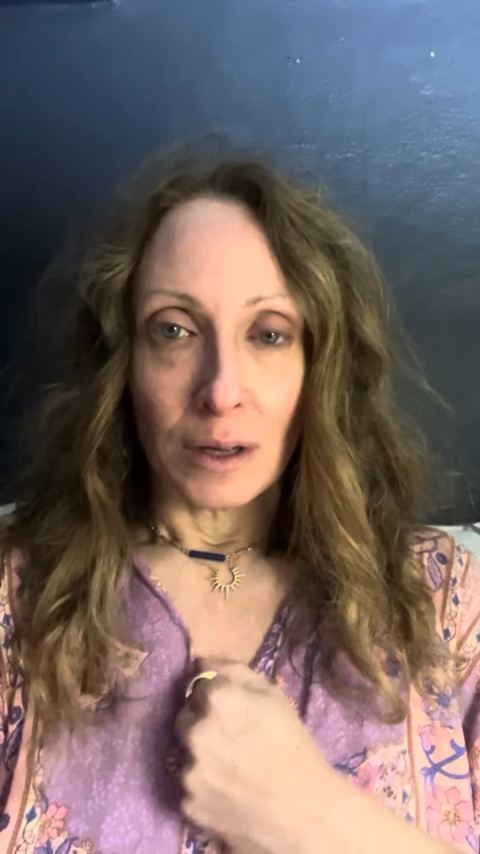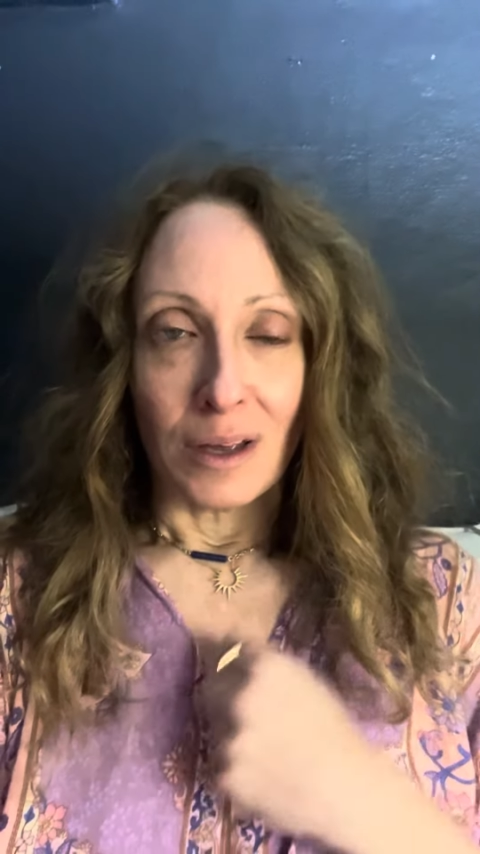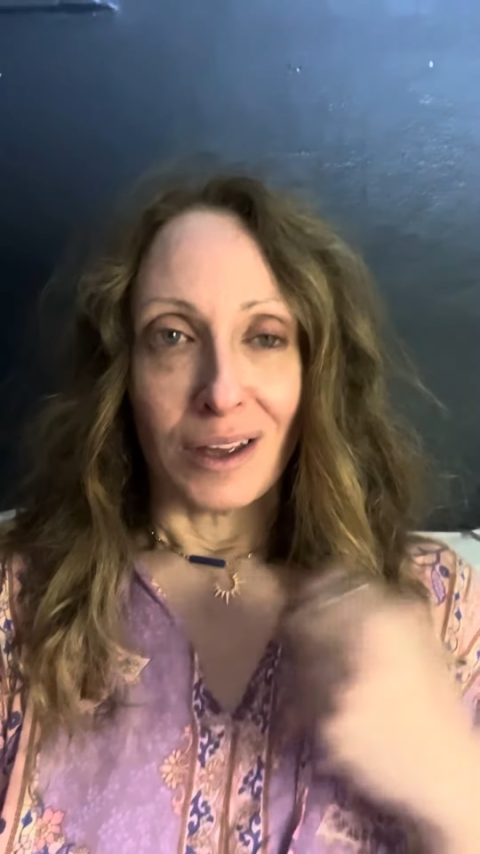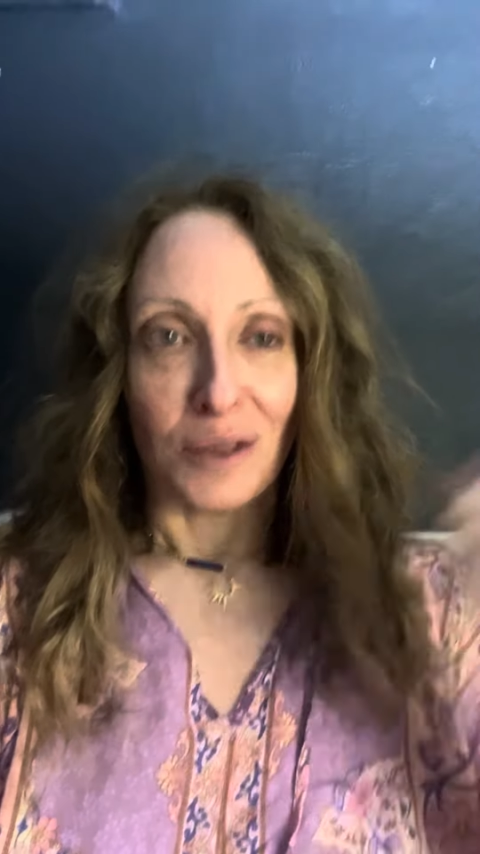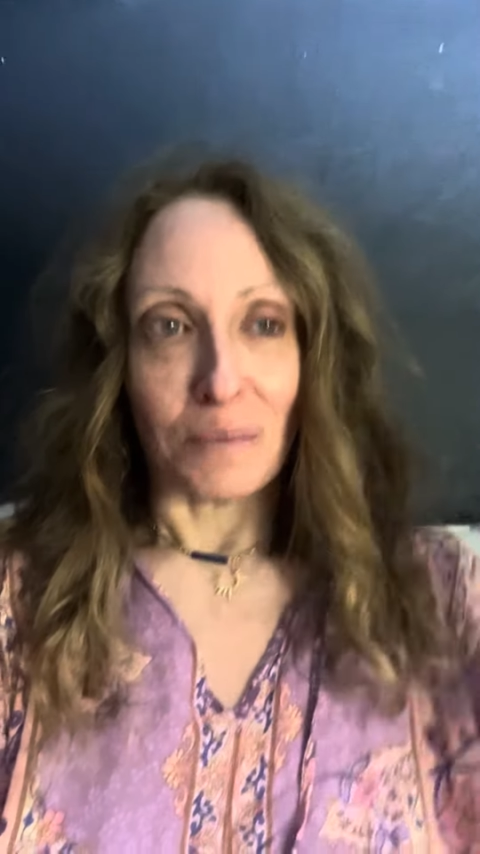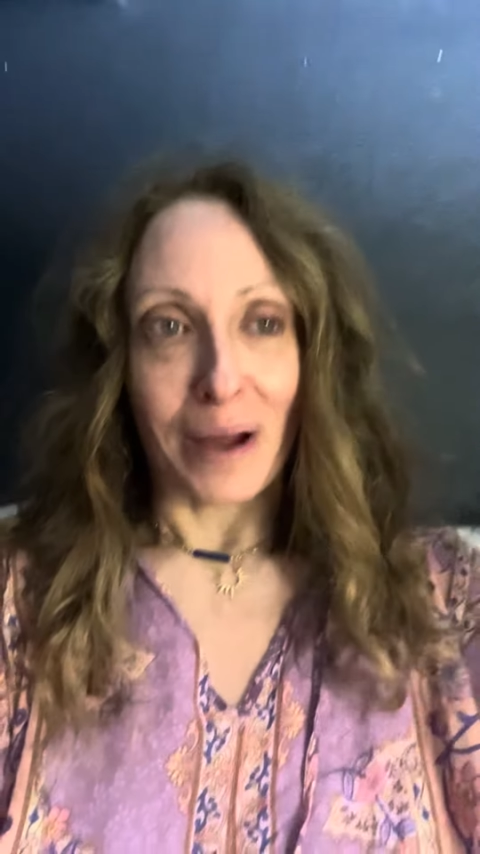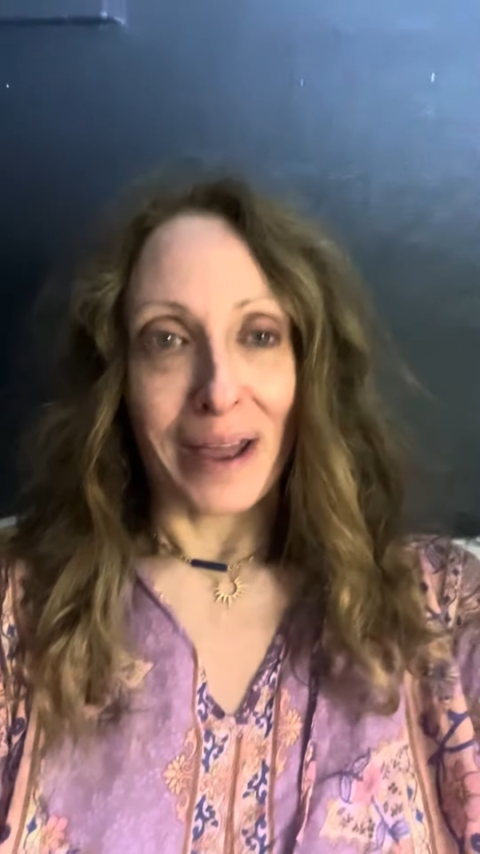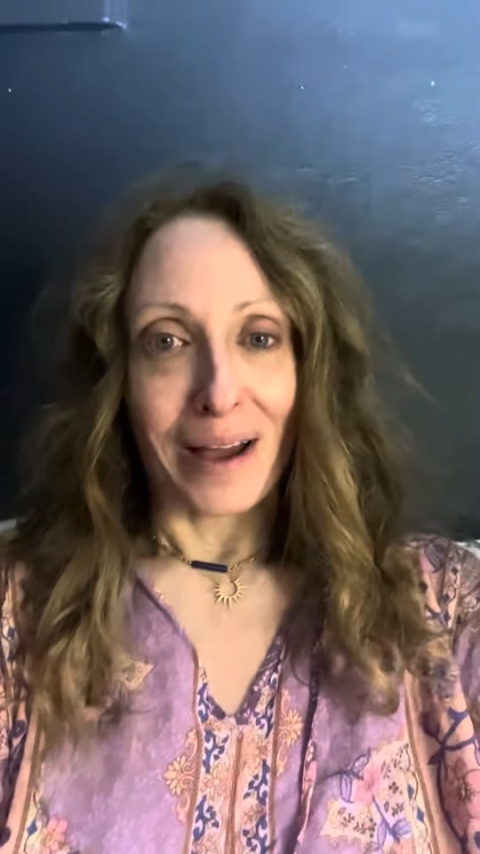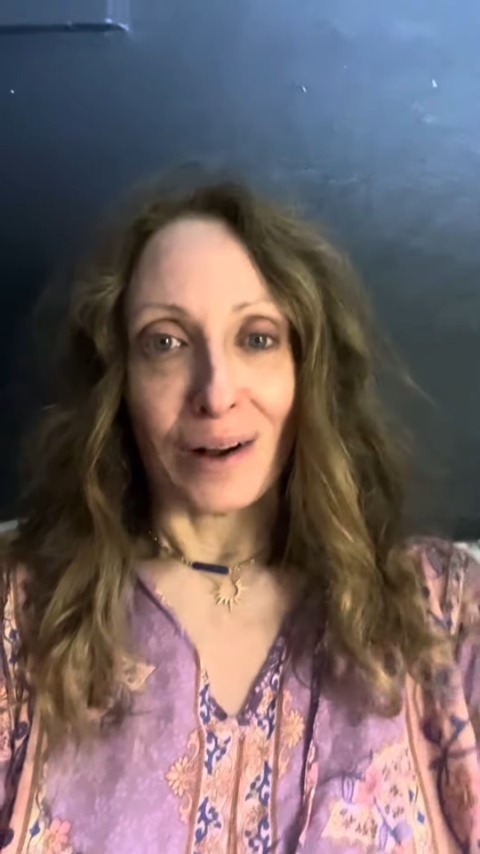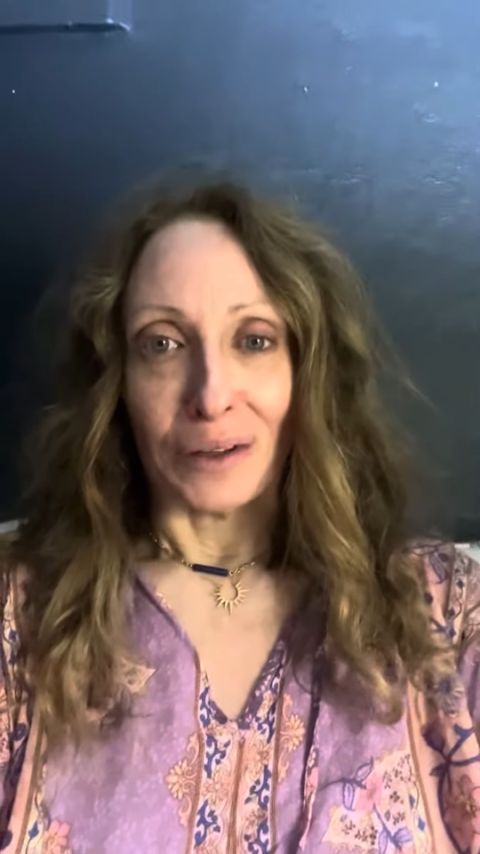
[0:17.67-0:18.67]
in my
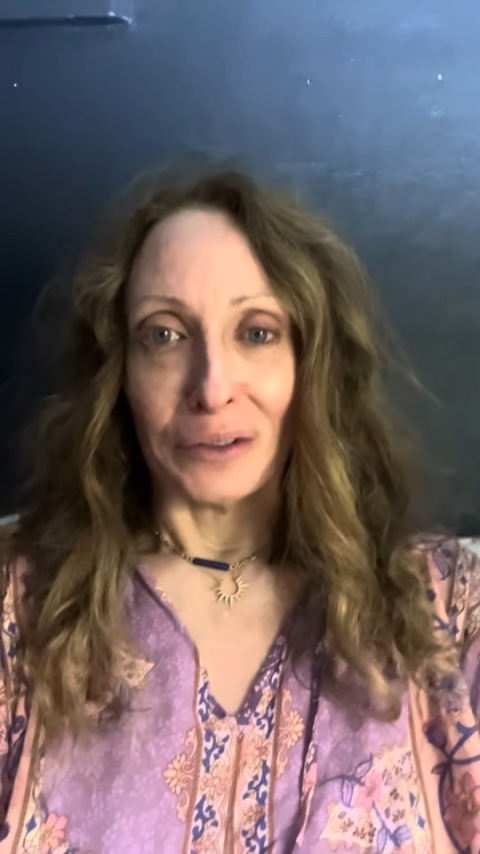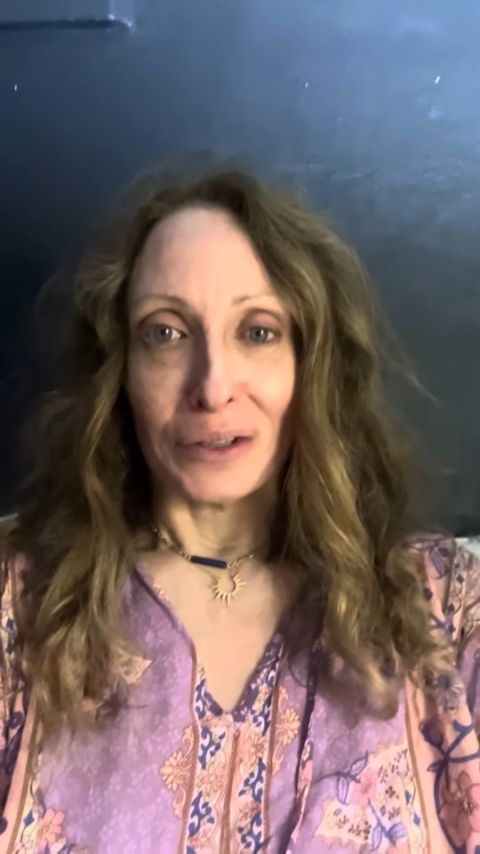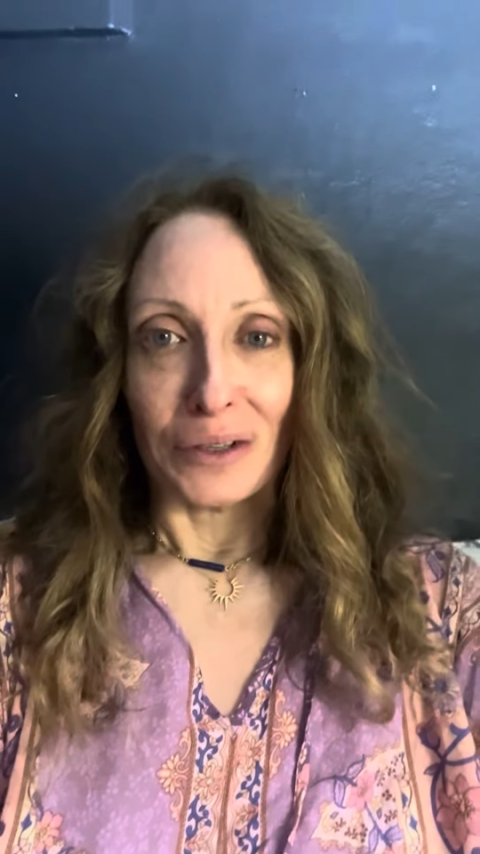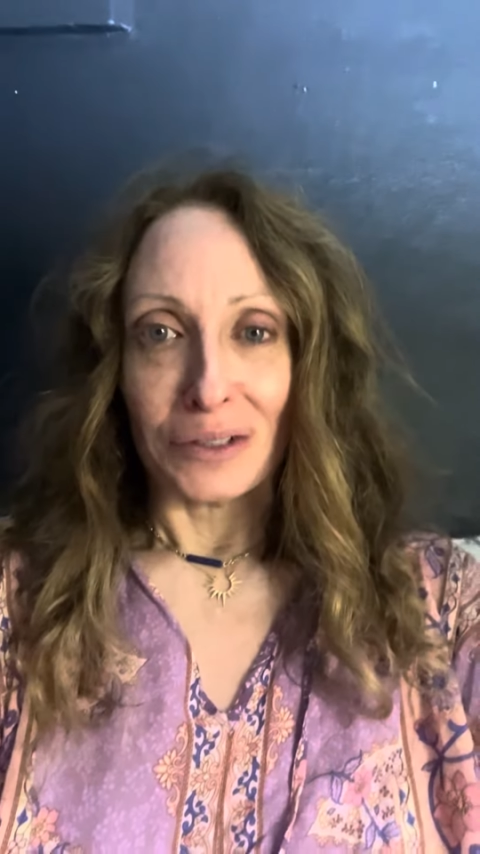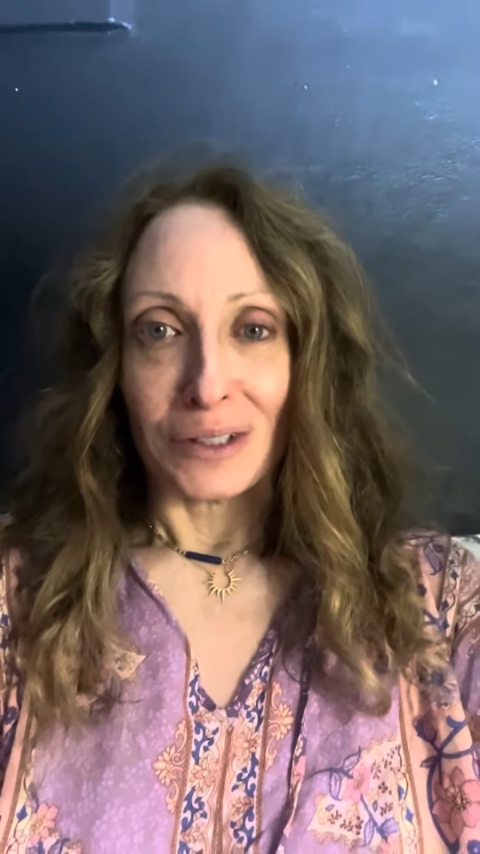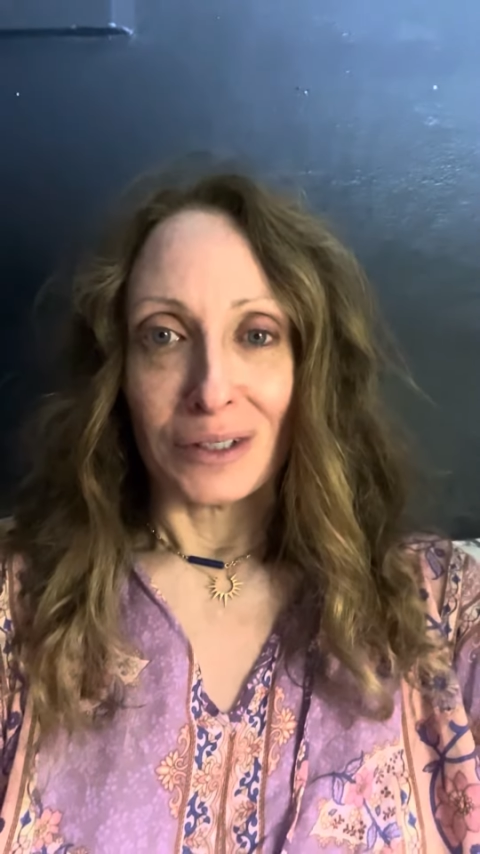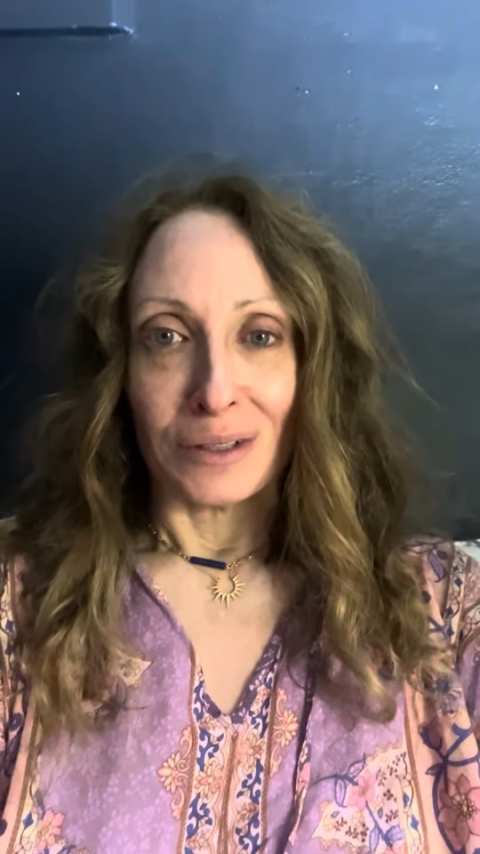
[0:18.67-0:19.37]
elders